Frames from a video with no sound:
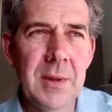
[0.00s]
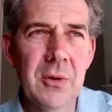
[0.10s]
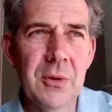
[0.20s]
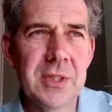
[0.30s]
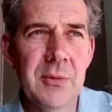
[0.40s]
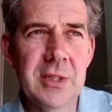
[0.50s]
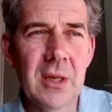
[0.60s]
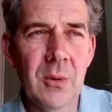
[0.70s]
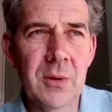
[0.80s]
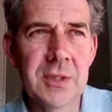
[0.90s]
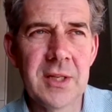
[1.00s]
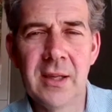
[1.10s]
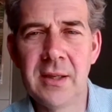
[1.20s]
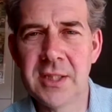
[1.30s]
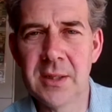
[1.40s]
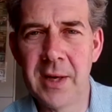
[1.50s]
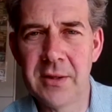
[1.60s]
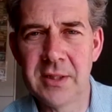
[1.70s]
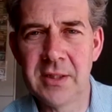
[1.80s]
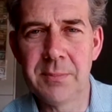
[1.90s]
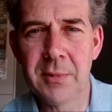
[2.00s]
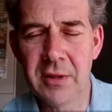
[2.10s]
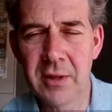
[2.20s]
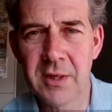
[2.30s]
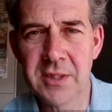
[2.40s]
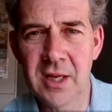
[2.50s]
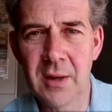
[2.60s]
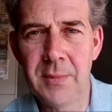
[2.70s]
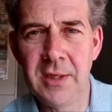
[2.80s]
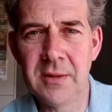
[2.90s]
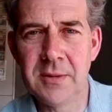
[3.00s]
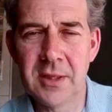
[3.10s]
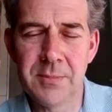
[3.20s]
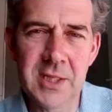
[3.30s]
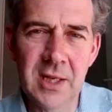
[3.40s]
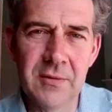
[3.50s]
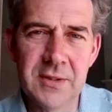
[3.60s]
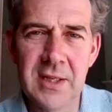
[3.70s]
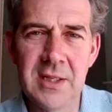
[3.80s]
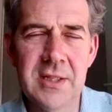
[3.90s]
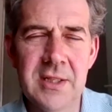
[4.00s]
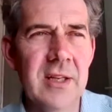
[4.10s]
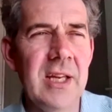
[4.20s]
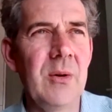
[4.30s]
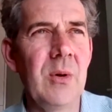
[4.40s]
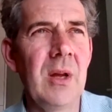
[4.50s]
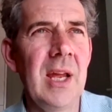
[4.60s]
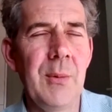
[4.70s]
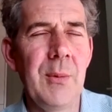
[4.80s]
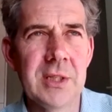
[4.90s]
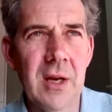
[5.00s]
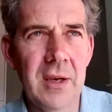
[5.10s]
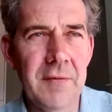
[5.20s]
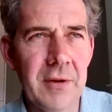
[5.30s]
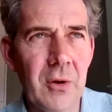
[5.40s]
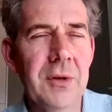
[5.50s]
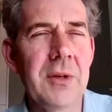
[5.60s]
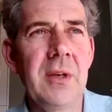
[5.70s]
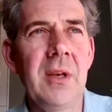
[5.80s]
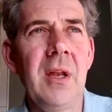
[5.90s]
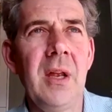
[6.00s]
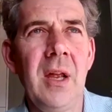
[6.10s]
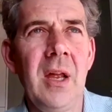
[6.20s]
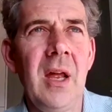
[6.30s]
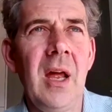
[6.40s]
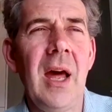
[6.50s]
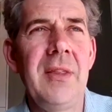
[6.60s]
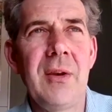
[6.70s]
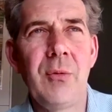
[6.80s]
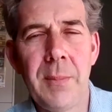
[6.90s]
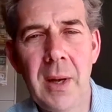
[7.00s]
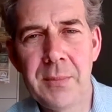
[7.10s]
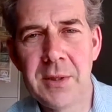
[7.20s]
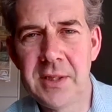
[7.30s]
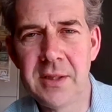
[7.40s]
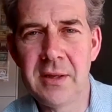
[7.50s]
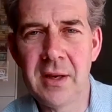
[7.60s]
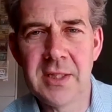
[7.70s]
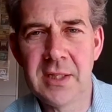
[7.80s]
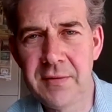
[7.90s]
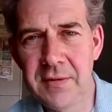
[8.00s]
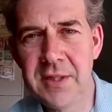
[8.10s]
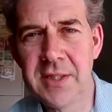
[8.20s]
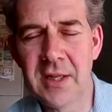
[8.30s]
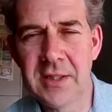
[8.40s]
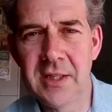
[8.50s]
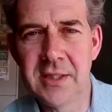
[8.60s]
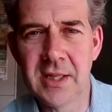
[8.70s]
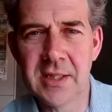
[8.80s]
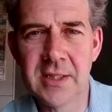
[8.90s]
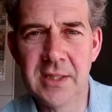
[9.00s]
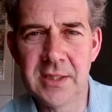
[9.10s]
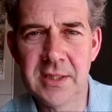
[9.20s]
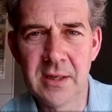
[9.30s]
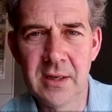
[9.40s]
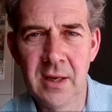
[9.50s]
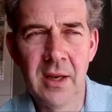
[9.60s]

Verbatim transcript: because there was a long silence about it, both amongst the Armenians themselves and in Turkey, it was kind of forgotten and then remembered in the 1950s, 1960s,